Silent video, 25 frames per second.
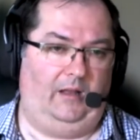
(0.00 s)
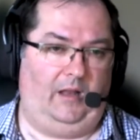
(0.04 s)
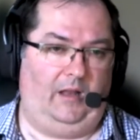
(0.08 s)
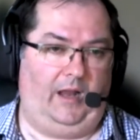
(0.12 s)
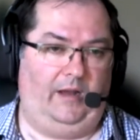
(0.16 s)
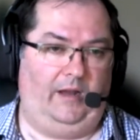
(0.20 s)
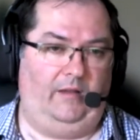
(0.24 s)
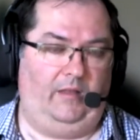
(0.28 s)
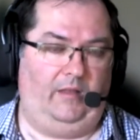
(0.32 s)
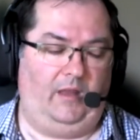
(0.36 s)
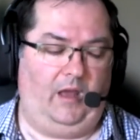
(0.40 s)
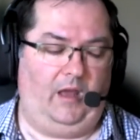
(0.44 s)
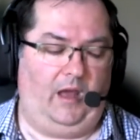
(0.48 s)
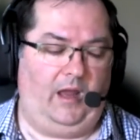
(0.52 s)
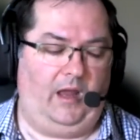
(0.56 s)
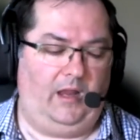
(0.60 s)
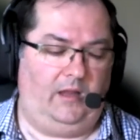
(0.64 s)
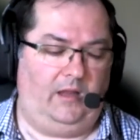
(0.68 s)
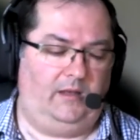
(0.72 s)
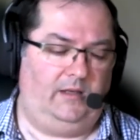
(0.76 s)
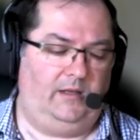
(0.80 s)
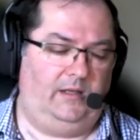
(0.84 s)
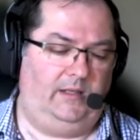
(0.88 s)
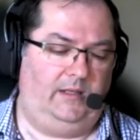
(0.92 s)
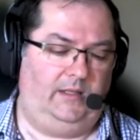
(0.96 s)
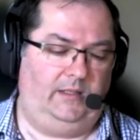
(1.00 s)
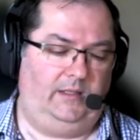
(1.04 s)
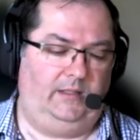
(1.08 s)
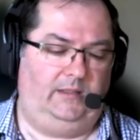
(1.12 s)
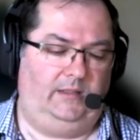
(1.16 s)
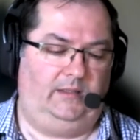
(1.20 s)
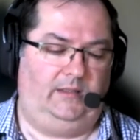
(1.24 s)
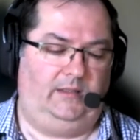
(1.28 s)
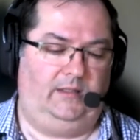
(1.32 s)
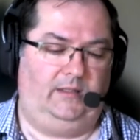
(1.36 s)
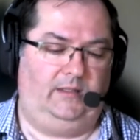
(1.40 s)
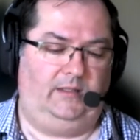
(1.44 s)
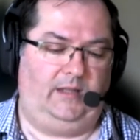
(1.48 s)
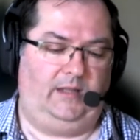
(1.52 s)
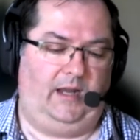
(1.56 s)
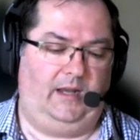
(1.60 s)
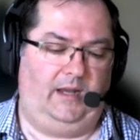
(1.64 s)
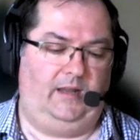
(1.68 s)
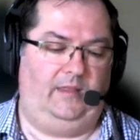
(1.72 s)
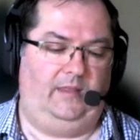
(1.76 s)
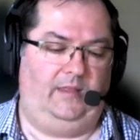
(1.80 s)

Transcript: light of the eye, and he's decided